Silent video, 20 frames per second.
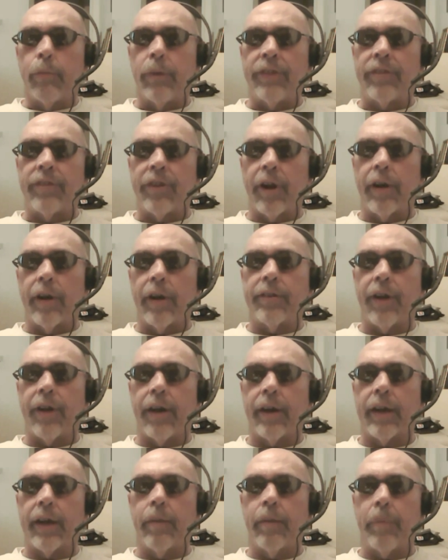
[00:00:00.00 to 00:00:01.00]
we started
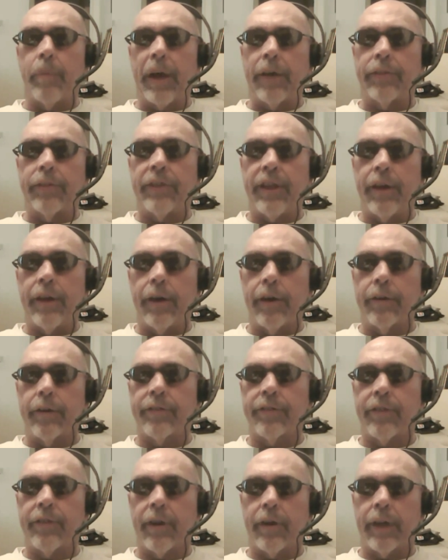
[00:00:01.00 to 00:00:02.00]
talking about the
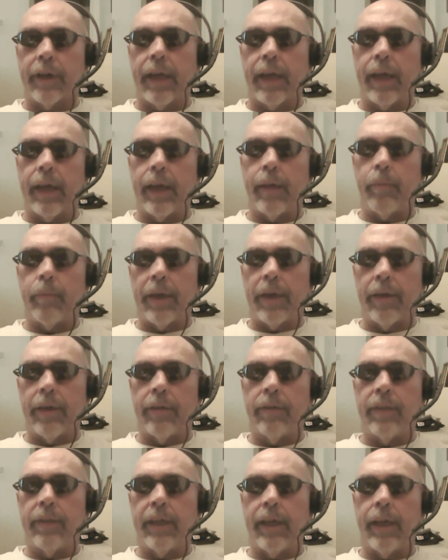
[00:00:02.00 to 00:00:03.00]
all-star game
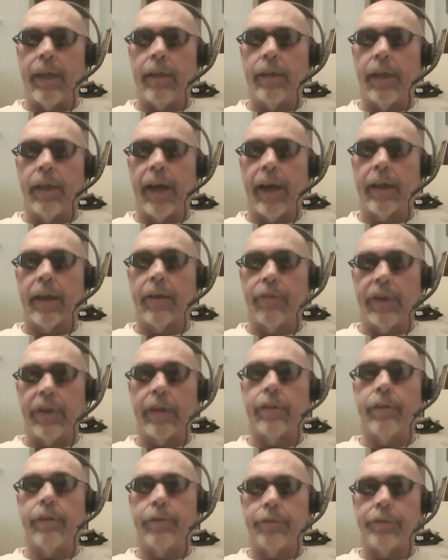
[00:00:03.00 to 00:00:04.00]
and the lack of
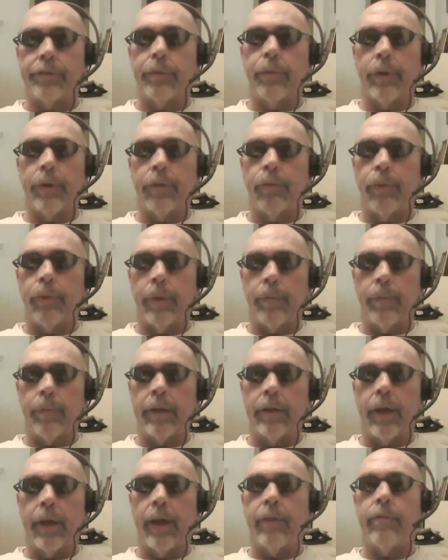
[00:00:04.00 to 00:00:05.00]
inclusion with women
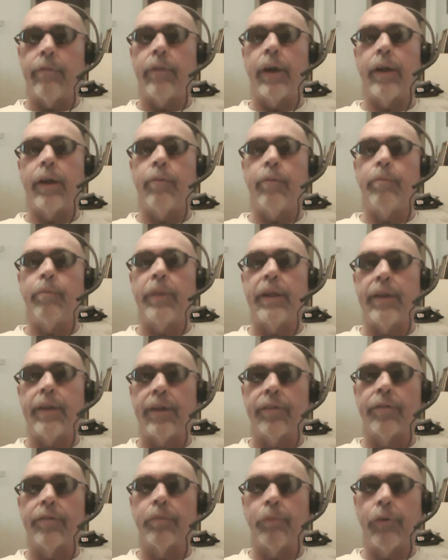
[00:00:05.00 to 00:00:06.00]
I've, I've, been
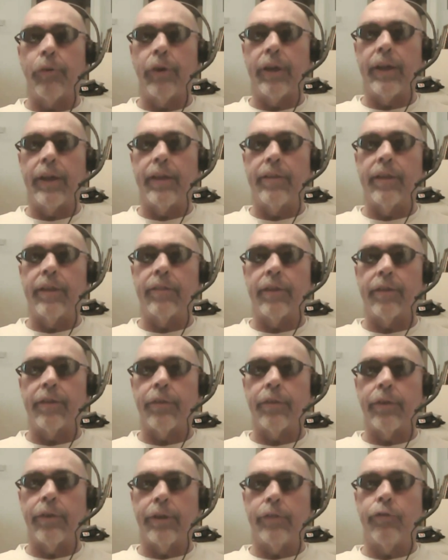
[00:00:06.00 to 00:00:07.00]
disappointed that there's
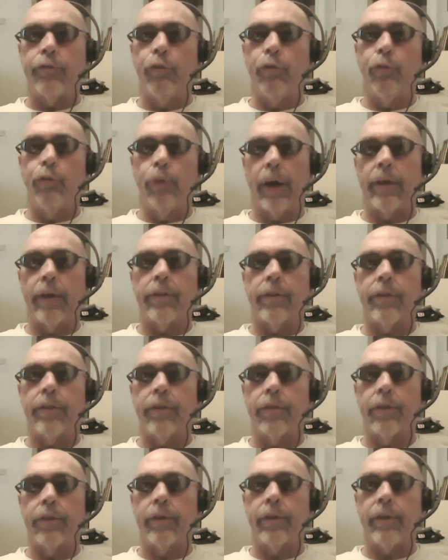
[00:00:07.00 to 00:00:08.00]
only two out of the
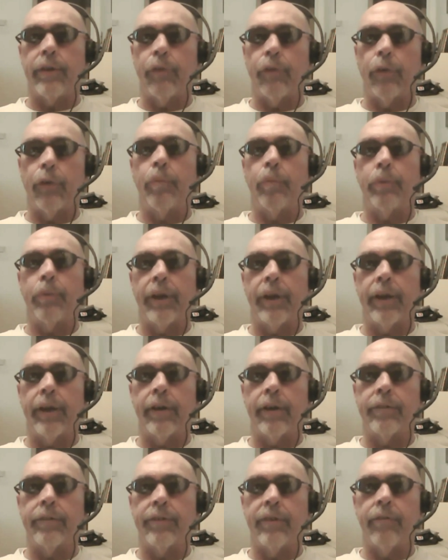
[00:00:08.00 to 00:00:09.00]
34
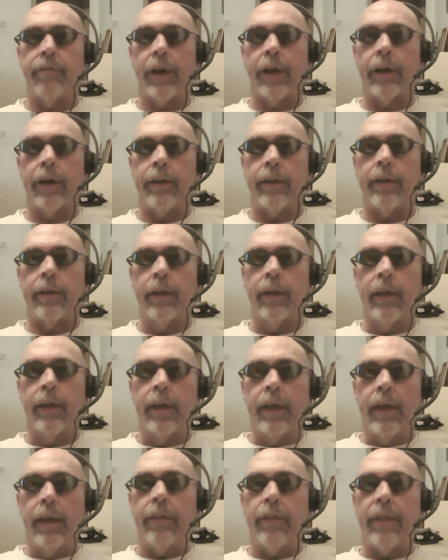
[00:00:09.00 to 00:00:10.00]
players invited
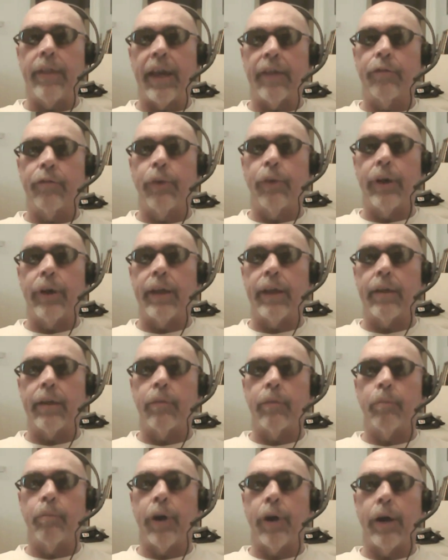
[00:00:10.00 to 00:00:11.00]
and that's what
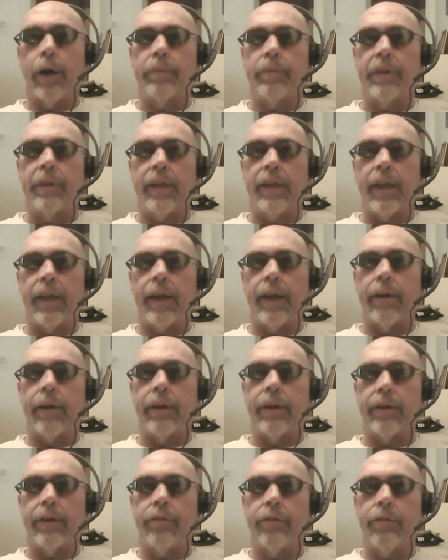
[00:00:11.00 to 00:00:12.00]
prompted
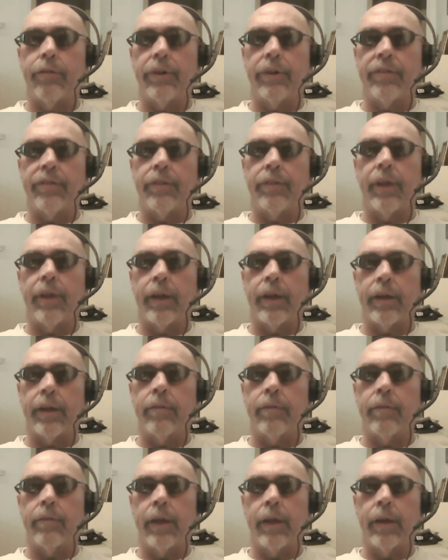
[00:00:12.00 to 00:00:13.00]
erik to re-
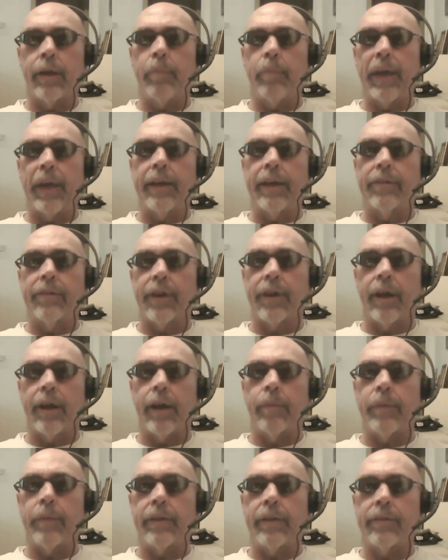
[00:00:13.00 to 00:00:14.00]
uh, uh, make his
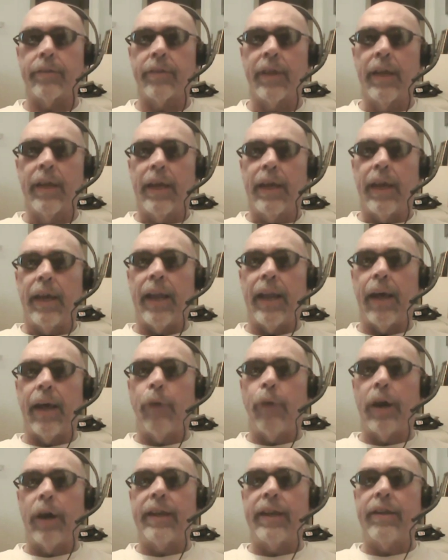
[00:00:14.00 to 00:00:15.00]
comments and i
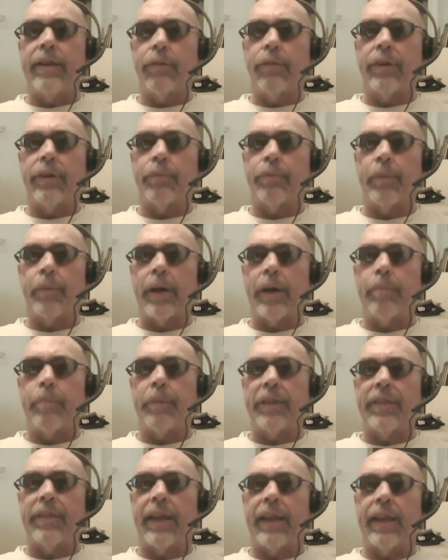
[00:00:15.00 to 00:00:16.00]
wanted to respond
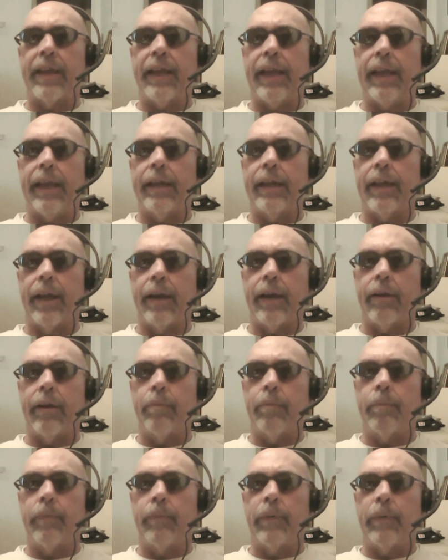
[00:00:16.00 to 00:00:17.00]
but then he and
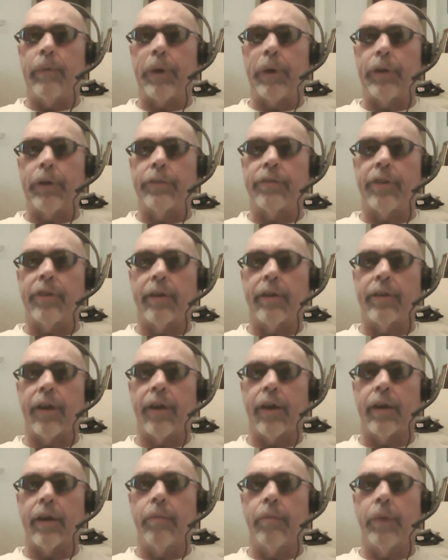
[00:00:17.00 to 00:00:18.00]
aaron both started
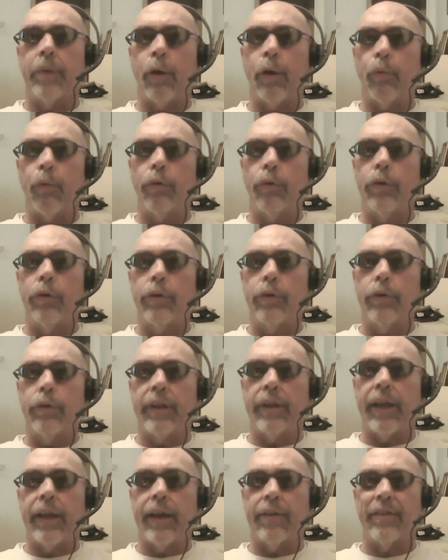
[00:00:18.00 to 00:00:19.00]
talking about wool
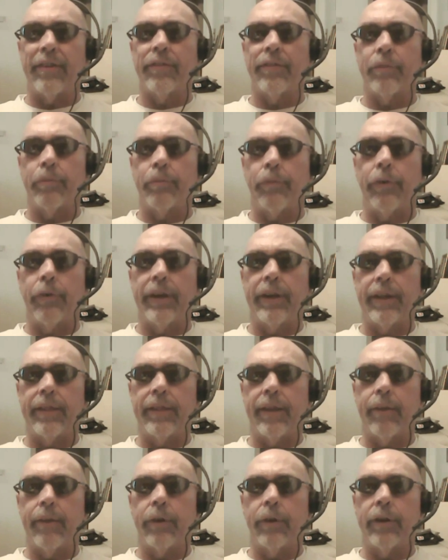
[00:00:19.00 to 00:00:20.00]
and how disappointed
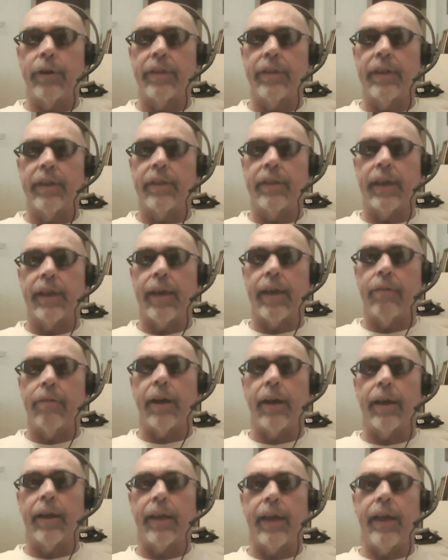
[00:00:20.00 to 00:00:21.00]
they were that the game
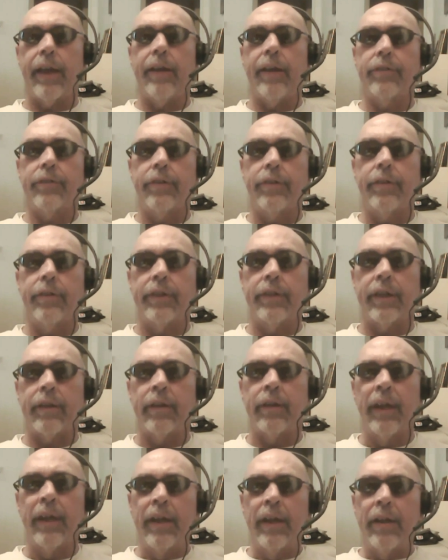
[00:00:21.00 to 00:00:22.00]
got canceled
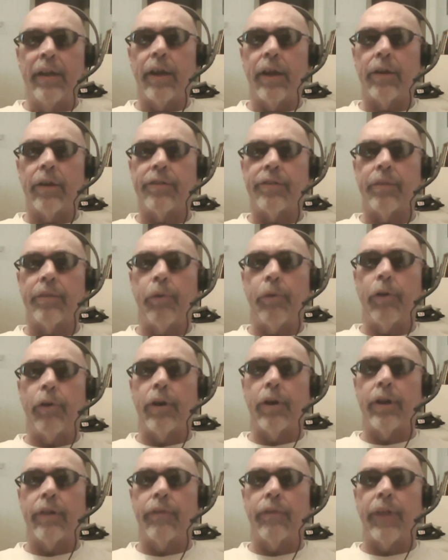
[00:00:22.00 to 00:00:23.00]
and they were
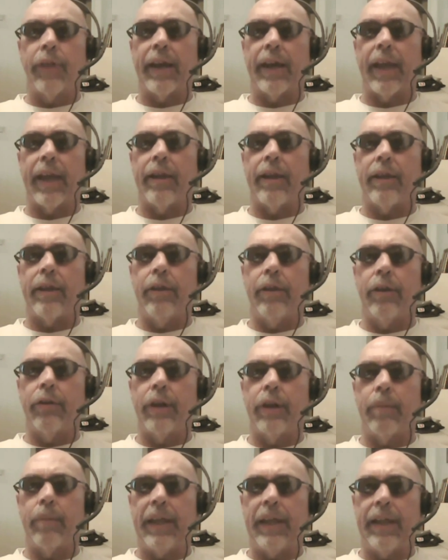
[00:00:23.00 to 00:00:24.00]
supportive like uh, you know
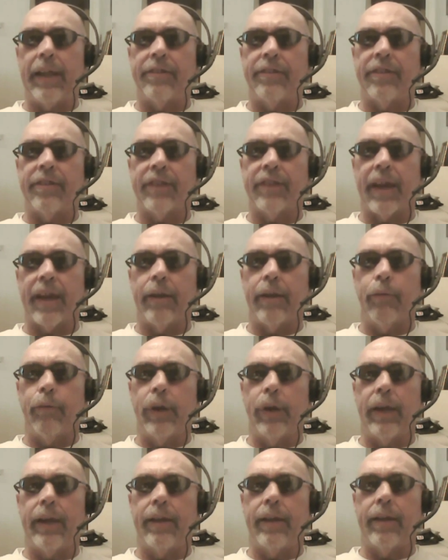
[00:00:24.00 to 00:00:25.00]
what i mean it just kind of
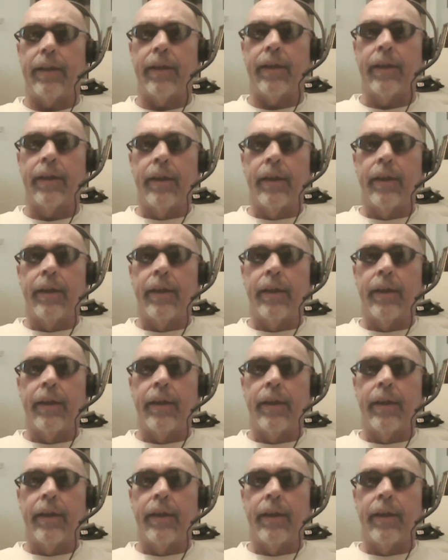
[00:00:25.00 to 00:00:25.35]
went